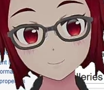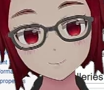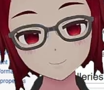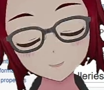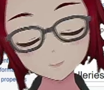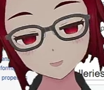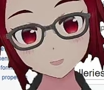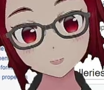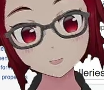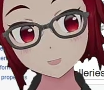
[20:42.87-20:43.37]

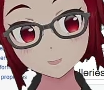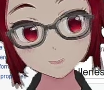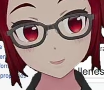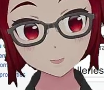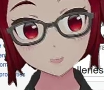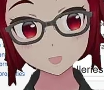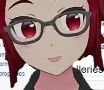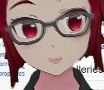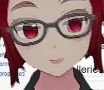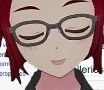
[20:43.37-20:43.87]
current
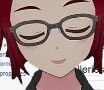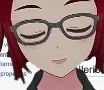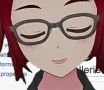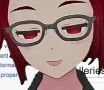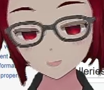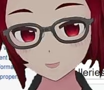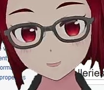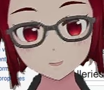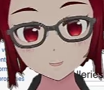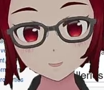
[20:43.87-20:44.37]
Rarity
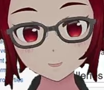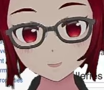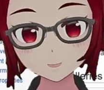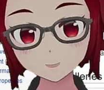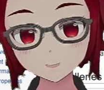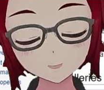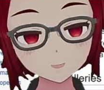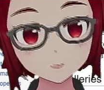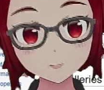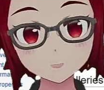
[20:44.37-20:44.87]
Collection is
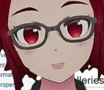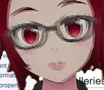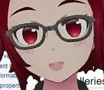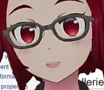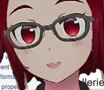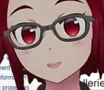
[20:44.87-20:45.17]
still that